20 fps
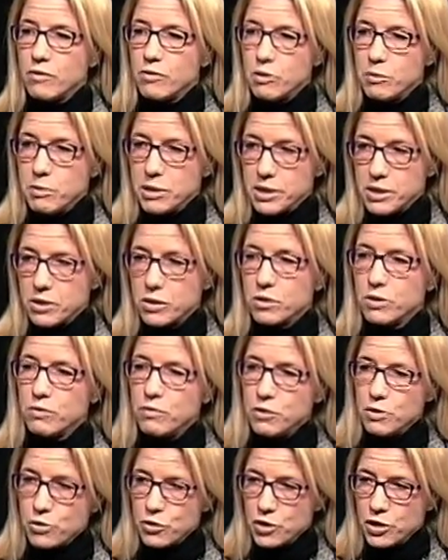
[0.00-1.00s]
of the mm-hmm. mystical
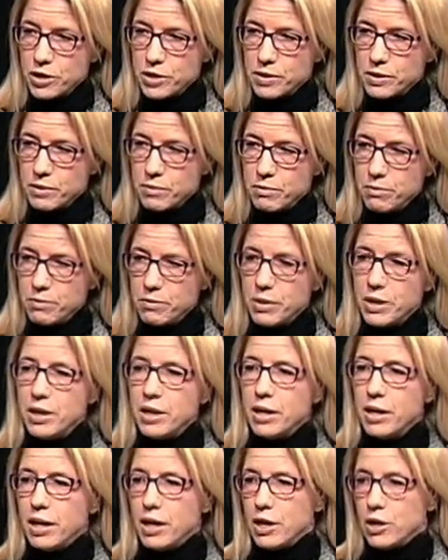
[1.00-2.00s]
fusionism.
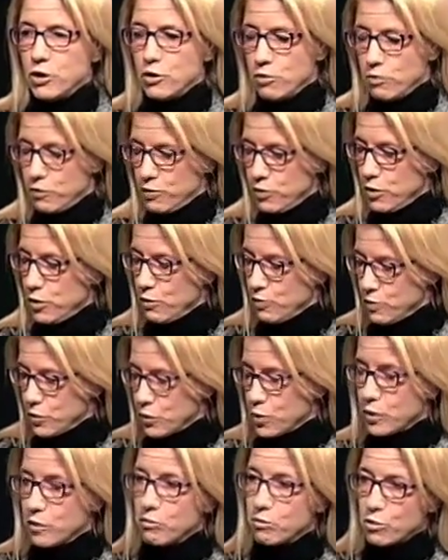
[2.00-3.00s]
Okay. And you've, you've
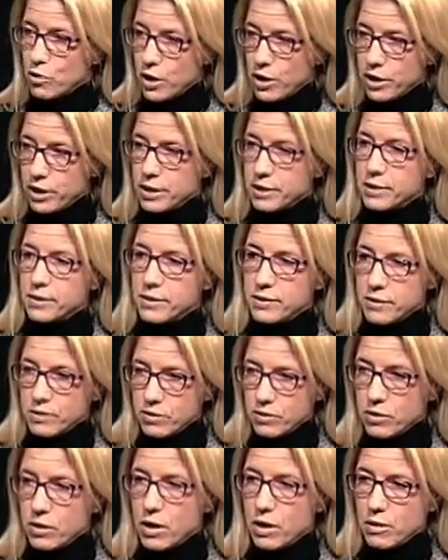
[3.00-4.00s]
sort of brought mm -hmm. us
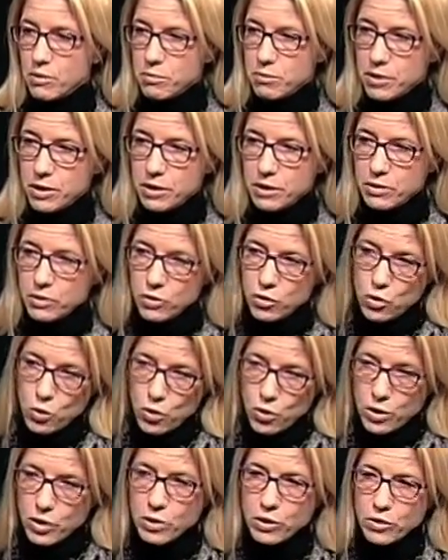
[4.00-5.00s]
um, right.
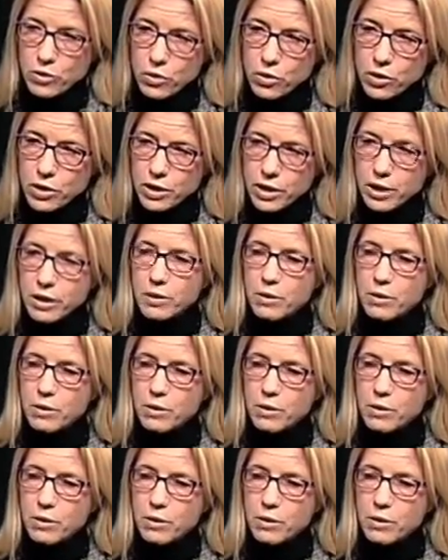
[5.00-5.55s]
toward, well, toward well it.